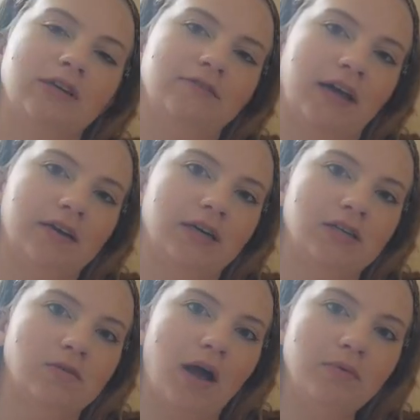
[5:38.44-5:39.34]
flattering.
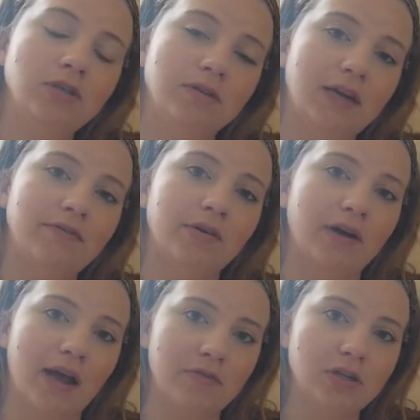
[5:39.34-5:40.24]
So I would do that if I were
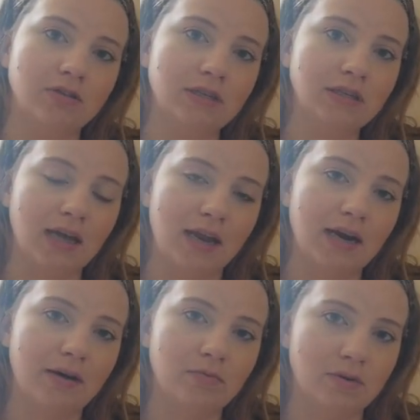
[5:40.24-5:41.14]
ever to do this again,
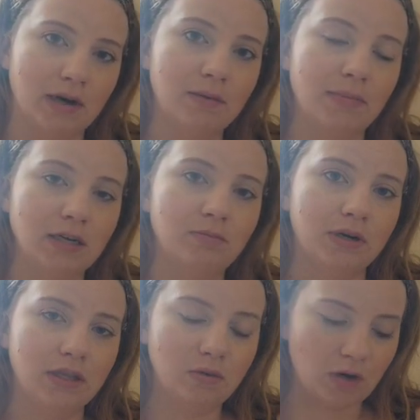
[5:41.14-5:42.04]
and I would recommend to
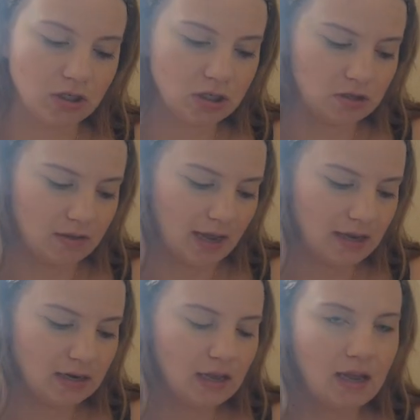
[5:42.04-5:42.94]
put it in the work to do
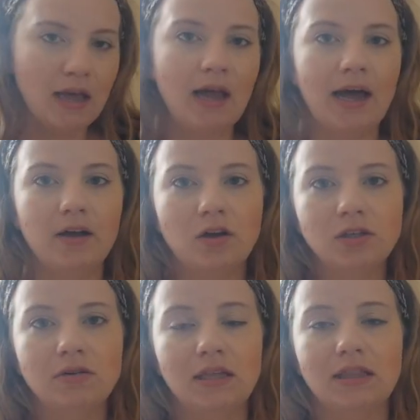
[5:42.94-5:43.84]
that. I
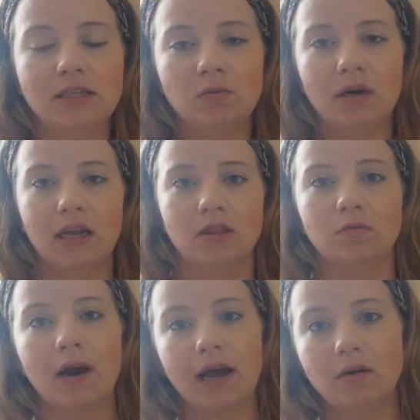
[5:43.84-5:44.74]
also knit this one in the
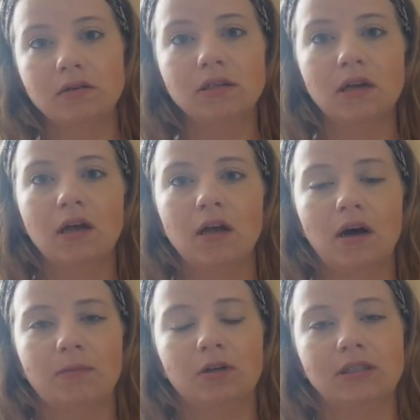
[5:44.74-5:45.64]
round.
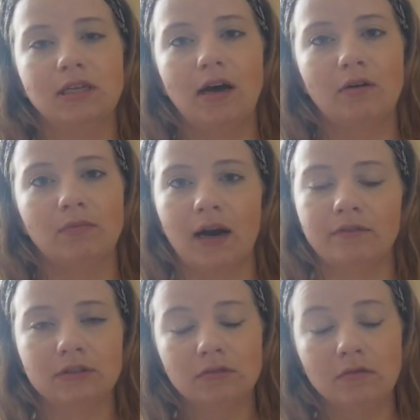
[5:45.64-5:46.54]
You'll see on
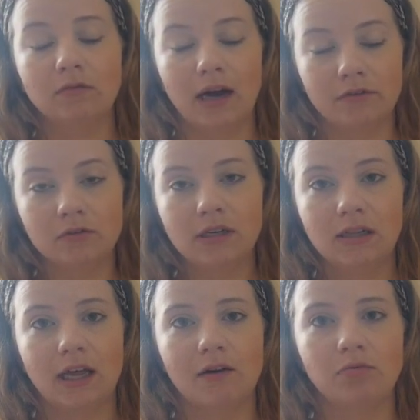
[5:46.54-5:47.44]
Ravelry a
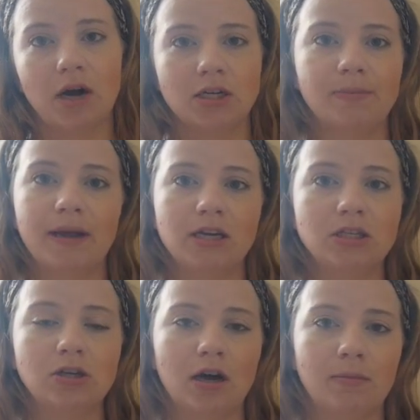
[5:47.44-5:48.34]
lot of project
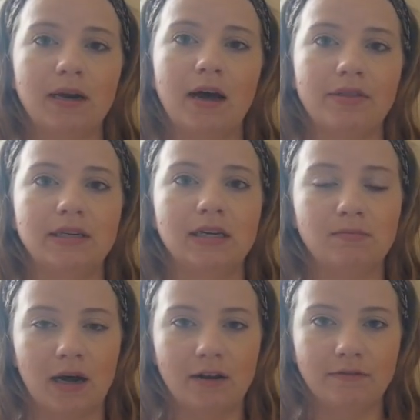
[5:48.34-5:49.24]
pages talking about how they did
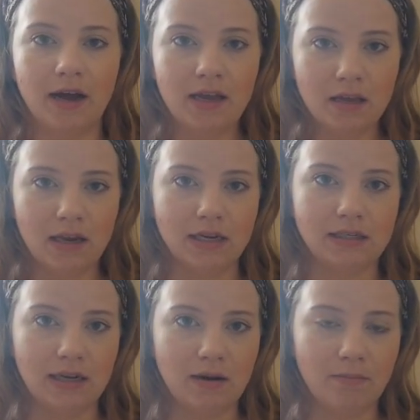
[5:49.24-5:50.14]
modify it.
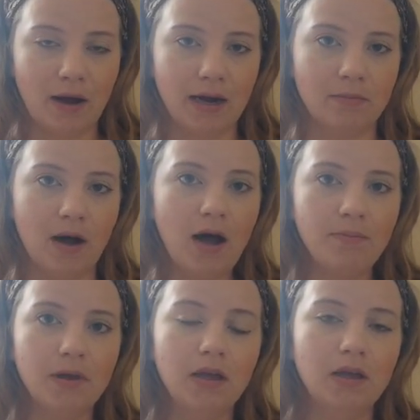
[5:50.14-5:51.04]
It's knit bottom
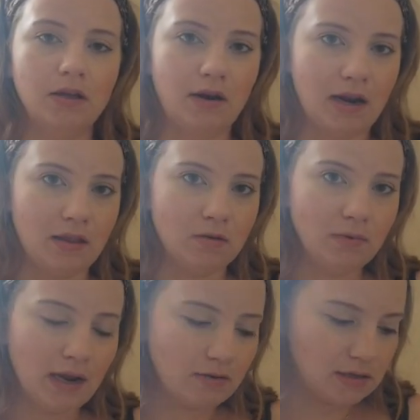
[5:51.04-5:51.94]
up, you knit in the
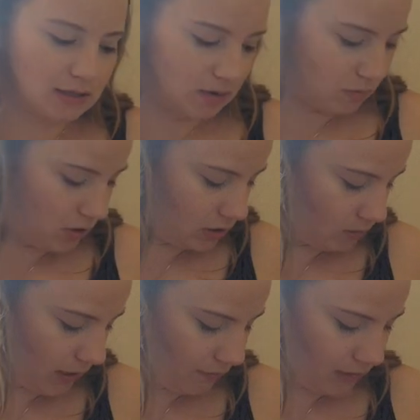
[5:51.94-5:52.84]
round, and then when you
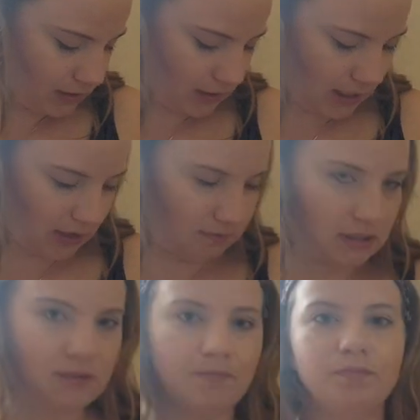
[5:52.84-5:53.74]
split for sleeves,